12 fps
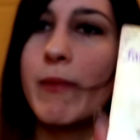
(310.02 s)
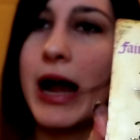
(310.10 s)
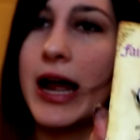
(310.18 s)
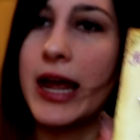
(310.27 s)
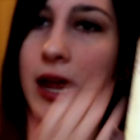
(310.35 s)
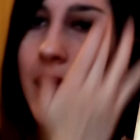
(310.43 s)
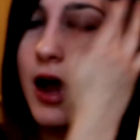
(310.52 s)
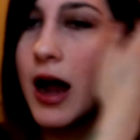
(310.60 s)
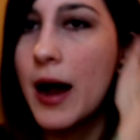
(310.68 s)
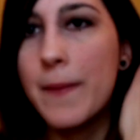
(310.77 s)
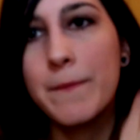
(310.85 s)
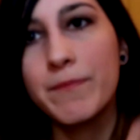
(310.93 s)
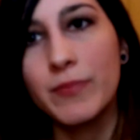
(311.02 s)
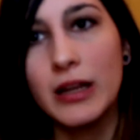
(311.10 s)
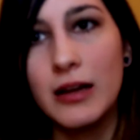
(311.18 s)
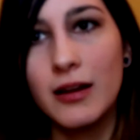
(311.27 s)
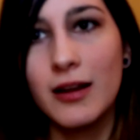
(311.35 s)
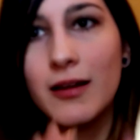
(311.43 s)
my
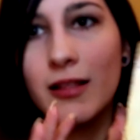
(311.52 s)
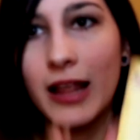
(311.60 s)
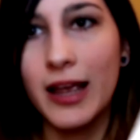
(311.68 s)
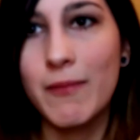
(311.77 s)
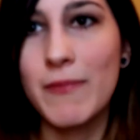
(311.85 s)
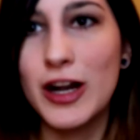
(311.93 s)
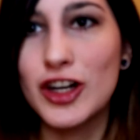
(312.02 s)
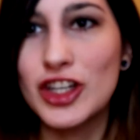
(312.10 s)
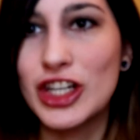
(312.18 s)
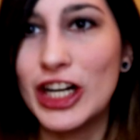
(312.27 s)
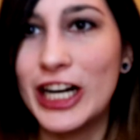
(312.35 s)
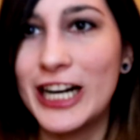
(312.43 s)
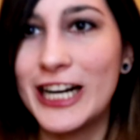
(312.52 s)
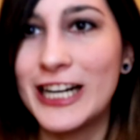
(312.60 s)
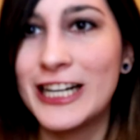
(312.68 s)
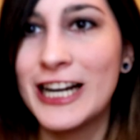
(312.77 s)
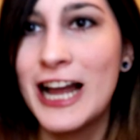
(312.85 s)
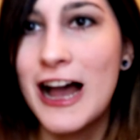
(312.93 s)
like
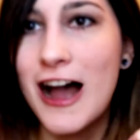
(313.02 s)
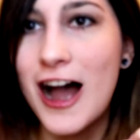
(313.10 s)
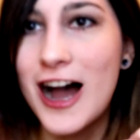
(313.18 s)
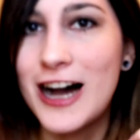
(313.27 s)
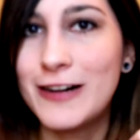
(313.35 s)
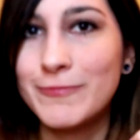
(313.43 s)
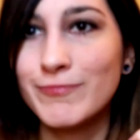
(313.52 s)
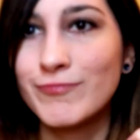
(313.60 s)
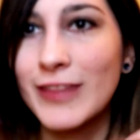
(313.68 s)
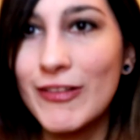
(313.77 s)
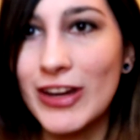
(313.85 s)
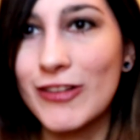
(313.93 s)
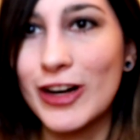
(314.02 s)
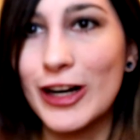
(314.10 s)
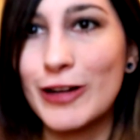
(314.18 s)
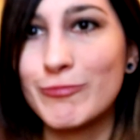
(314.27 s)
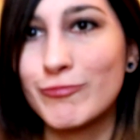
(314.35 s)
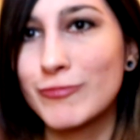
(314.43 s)
miniature living
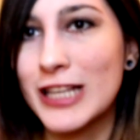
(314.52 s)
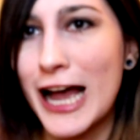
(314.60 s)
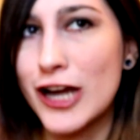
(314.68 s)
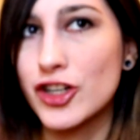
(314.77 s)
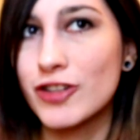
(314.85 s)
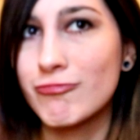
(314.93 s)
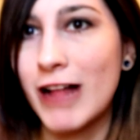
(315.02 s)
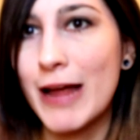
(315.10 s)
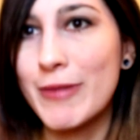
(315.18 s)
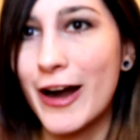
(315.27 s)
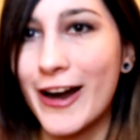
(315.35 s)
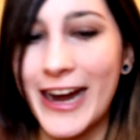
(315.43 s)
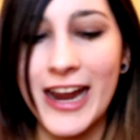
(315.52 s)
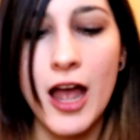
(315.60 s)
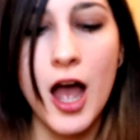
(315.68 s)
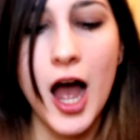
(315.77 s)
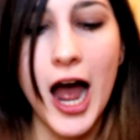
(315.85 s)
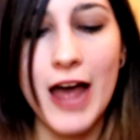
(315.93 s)
room / library.
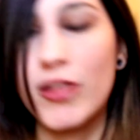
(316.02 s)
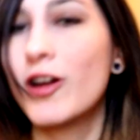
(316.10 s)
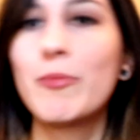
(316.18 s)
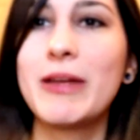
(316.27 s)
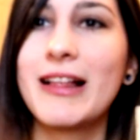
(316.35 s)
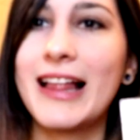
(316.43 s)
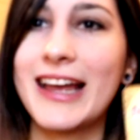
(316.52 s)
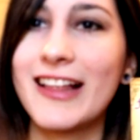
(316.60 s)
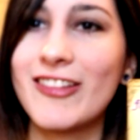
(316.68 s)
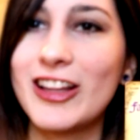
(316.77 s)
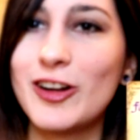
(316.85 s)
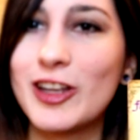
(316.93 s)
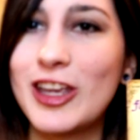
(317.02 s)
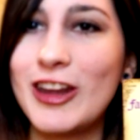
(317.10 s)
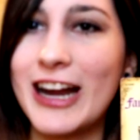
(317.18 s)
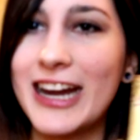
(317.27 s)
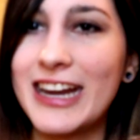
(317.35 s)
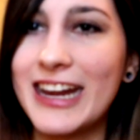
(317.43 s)
I thought it'd be like a little
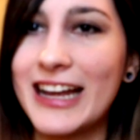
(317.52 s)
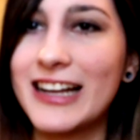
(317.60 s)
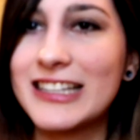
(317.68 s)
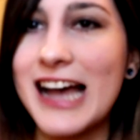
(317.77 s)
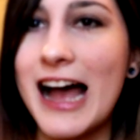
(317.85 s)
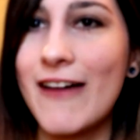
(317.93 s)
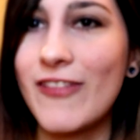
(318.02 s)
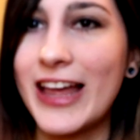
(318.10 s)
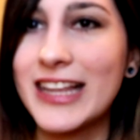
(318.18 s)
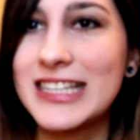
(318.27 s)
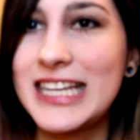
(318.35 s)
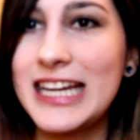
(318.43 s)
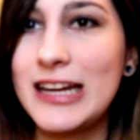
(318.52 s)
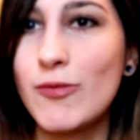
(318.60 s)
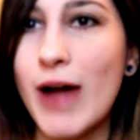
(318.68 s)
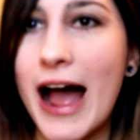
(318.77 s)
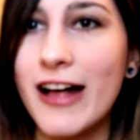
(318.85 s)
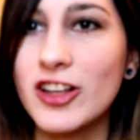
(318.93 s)
cute idea to have like tea
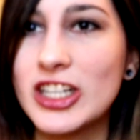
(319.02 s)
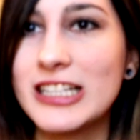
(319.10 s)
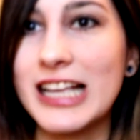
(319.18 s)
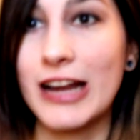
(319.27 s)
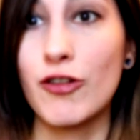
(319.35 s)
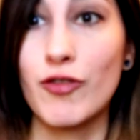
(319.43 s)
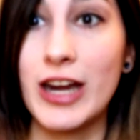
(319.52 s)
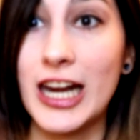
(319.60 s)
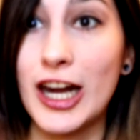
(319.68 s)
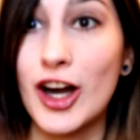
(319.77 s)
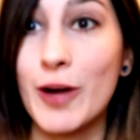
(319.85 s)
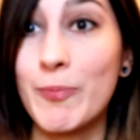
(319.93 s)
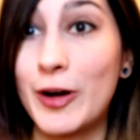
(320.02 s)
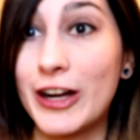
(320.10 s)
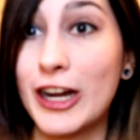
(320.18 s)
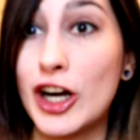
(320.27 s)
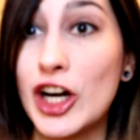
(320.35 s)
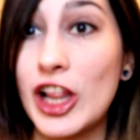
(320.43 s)
while she's like reading her
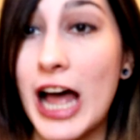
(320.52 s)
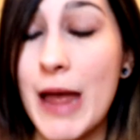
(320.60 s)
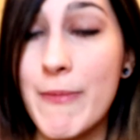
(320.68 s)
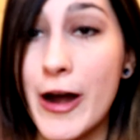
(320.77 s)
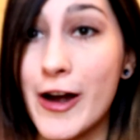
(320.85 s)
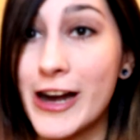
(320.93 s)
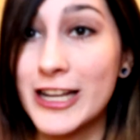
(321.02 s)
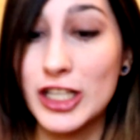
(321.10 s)
book in her library.